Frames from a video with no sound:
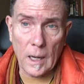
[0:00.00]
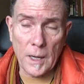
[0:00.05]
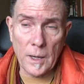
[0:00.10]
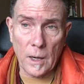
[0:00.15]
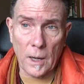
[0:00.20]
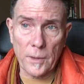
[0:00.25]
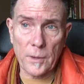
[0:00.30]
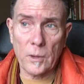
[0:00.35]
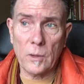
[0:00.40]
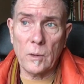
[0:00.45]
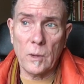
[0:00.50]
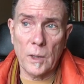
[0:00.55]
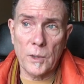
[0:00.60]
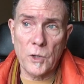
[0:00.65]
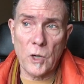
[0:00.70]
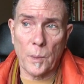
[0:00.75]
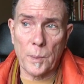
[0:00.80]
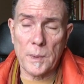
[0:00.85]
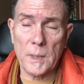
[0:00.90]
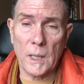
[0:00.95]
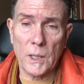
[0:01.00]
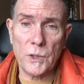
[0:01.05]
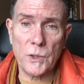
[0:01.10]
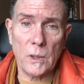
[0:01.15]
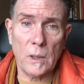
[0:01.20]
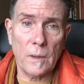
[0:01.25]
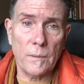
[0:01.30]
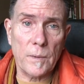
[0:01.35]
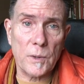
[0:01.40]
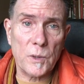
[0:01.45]
Another
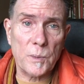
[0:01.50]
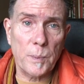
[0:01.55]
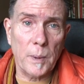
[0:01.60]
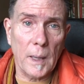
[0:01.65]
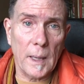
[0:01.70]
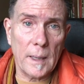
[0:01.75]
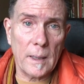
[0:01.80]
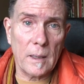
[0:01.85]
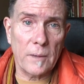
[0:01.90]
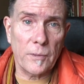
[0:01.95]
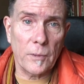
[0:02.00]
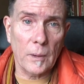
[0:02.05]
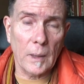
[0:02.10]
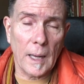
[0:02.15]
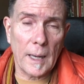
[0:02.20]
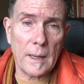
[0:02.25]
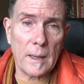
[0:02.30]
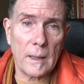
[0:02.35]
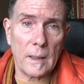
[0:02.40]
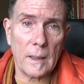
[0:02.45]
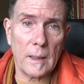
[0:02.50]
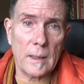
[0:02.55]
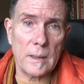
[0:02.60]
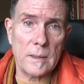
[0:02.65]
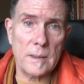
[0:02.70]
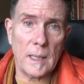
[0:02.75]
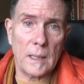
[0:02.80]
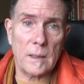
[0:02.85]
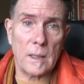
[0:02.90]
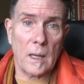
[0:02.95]
interpretation of this play, if you like,
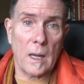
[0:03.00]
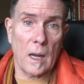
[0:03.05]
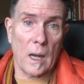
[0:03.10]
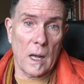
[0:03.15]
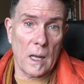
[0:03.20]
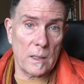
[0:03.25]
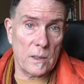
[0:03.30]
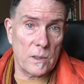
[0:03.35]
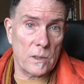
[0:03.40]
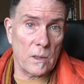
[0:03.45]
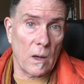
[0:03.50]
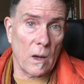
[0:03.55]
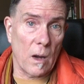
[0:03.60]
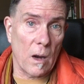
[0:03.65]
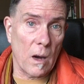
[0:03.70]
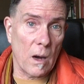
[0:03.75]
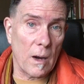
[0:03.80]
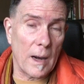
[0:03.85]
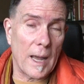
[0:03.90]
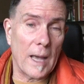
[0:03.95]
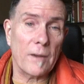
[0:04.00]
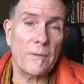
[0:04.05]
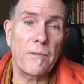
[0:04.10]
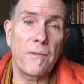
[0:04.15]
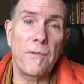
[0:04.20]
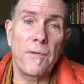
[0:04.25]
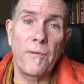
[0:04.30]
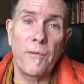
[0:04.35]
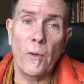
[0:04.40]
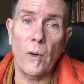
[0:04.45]
is that the gods are at
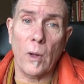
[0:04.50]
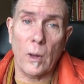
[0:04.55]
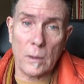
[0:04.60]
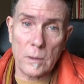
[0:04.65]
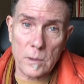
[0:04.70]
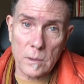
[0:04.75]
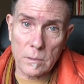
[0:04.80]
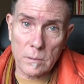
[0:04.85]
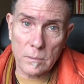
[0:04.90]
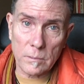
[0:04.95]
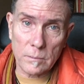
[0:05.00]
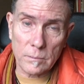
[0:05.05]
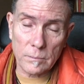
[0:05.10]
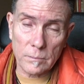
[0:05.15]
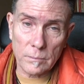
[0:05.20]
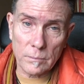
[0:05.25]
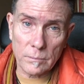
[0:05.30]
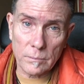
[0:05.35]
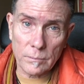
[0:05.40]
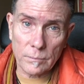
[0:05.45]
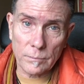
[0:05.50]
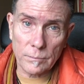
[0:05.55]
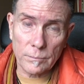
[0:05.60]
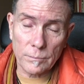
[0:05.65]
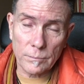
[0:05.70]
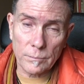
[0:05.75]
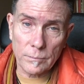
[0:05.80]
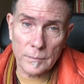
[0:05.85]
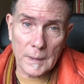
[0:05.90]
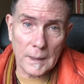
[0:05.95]
fault.
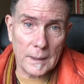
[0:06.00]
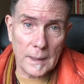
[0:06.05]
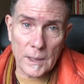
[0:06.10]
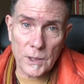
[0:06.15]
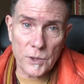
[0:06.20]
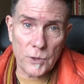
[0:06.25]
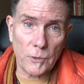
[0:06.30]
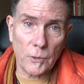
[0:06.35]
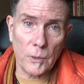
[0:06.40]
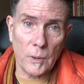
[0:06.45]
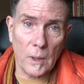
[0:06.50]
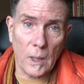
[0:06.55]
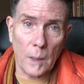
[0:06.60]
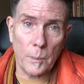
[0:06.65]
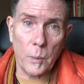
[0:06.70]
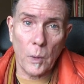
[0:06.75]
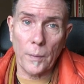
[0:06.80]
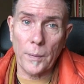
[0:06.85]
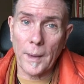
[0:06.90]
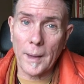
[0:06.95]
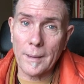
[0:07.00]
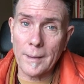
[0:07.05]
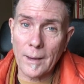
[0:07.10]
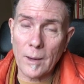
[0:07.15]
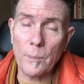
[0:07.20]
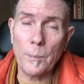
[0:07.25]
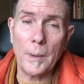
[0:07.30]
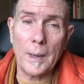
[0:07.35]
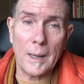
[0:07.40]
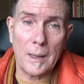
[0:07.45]
That they screwed up, or that
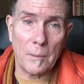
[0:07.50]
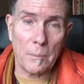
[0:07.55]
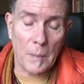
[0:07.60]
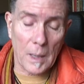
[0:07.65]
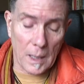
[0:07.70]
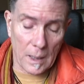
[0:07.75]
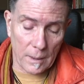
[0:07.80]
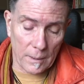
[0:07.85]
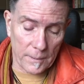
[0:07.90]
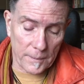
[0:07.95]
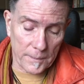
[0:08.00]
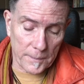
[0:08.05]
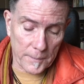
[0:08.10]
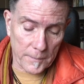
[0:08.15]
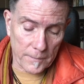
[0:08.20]
they're being mean.